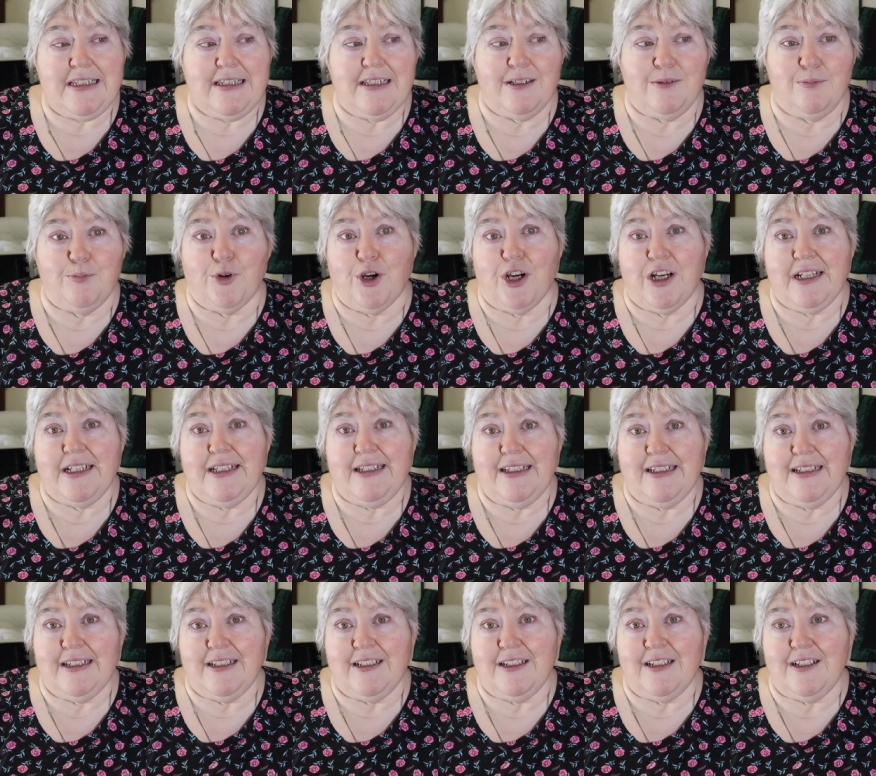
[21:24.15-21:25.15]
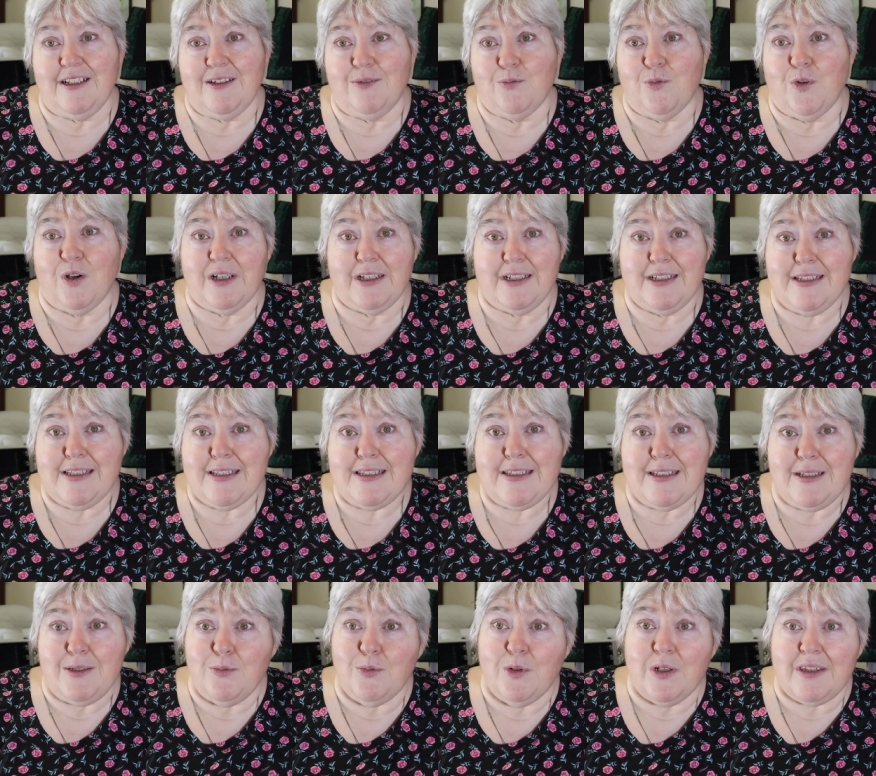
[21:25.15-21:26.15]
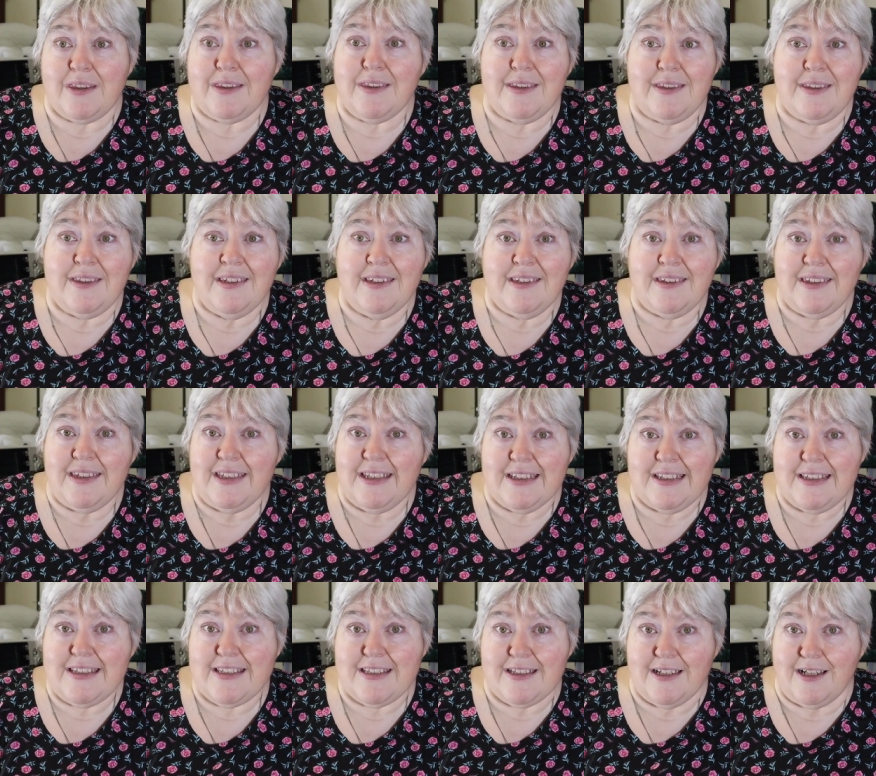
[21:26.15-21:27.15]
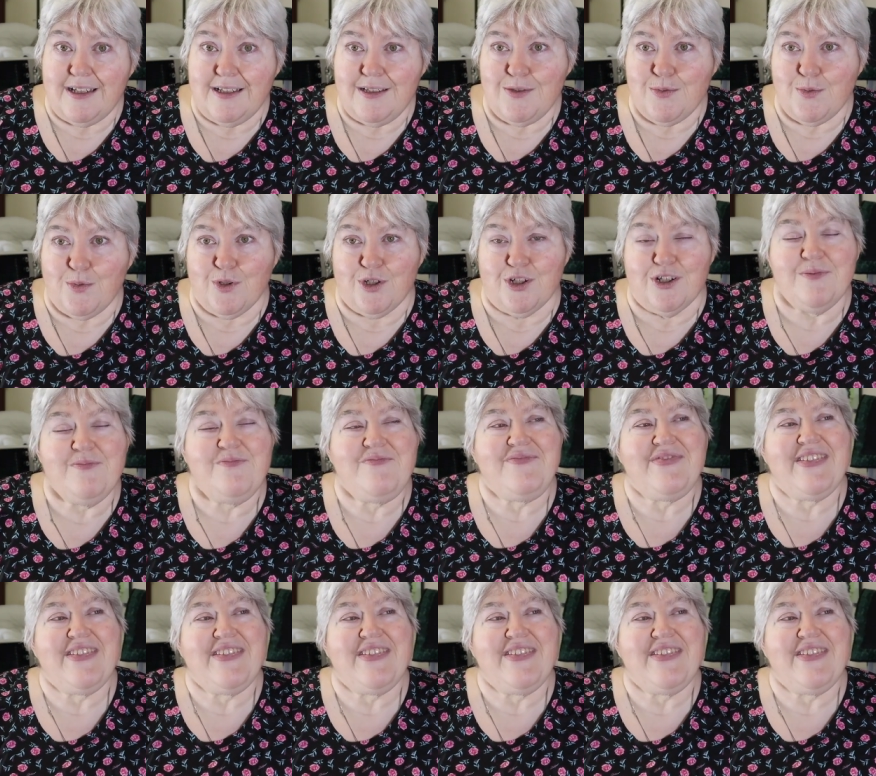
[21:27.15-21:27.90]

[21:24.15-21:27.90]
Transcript: that brought it in and wanted to see what the insides were.